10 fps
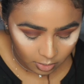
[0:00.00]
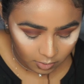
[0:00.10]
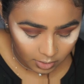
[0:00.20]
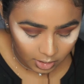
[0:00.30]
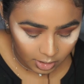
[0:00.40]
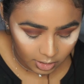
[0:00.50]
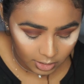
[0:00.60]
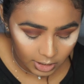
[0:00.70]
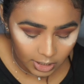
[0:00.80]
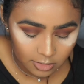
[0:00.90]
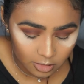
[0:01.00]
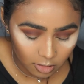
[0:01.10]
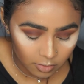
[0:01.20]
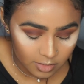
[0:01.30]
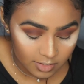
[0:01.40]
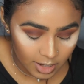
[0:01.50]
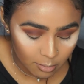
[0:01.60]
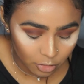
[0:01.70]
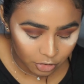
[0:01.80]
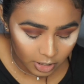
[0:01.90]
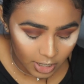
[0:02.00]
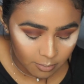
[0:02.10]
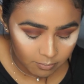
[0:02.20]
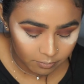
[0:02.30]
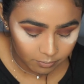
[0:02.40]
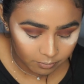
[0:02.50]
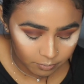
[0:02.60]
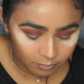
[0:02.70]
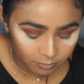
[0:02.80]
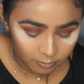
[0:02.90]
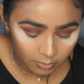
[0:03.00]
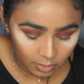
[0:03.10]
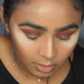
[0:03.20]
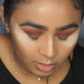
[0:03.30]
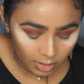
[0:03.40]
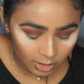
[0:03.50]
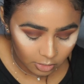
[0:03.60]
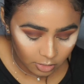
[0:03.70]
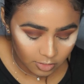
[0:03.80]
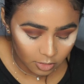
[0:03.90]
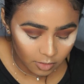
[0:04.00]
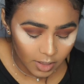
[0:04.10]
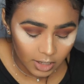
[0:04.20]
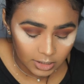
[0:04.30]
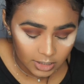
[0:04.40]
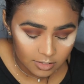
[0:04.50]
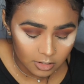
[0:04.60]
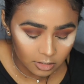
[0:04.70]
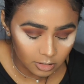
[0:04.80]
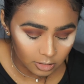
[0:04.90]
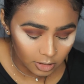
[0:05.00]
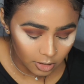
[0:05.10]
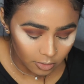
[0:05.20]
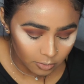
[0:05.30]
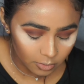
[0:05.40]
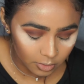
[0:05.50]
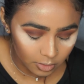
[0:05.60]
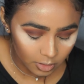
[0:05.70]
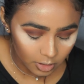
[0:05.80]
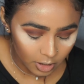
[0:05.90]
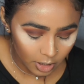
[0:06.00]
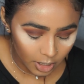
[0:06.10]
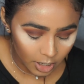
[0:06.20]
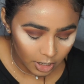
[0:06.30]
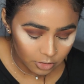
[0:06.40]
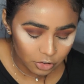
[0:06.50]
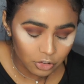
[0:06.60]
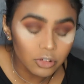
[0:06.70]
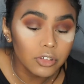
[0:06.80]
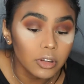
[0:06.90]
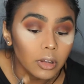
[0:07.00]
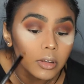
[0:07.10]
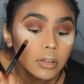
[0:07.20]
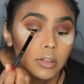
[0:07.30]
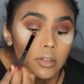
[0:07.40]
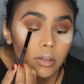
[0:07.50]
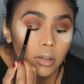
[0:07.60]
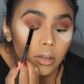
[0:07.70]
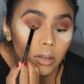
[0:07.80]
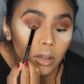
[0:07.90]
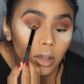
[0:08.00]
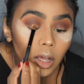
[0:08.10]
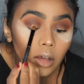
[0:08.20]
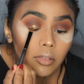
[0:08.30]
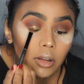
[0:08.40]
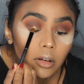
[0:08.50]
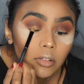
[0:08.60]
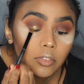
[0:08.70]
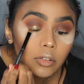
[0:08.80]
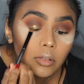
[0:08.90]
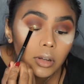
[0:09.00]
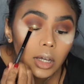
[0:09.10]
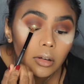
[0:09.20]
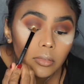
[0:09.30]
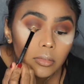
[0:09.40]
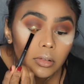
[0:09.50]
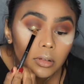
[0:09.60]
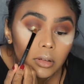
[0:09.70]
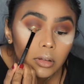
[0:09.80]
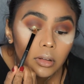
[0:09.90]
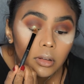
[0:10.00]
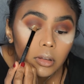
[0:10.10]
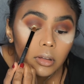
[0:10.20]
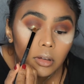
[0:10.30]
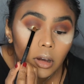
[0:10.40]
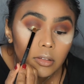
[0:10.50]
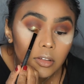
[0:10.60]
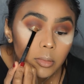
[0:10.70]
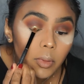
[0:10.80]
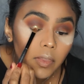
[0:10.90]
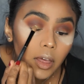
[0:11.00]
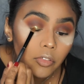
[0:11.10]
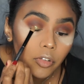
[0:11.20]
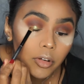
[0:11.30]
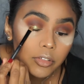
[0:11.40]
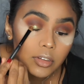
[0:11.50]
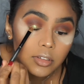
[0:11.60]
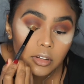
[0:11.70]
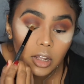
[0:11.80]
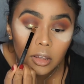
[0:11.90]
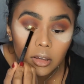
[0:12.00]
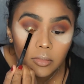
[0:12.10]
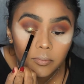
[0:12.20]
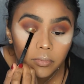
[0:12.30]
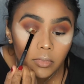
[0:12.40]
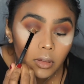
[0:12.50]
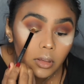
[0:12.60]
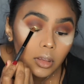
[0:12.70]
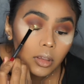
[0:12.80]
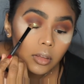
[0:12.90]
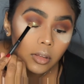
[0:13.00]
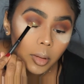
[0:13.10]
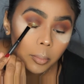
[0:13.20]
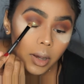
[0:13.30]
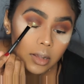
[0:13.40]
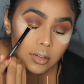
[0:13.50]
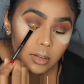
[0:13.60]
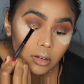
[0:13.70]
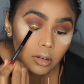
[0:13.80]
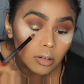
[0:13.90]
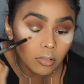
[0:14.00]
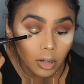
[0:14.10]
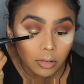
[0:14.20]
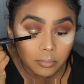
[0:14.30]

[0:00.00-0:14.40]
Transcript: the highlighter on the same brush again, and because it's got that glitter glue, it shouldn't have a lot of fallout because there's something there for it to stick. So I'm patting the colour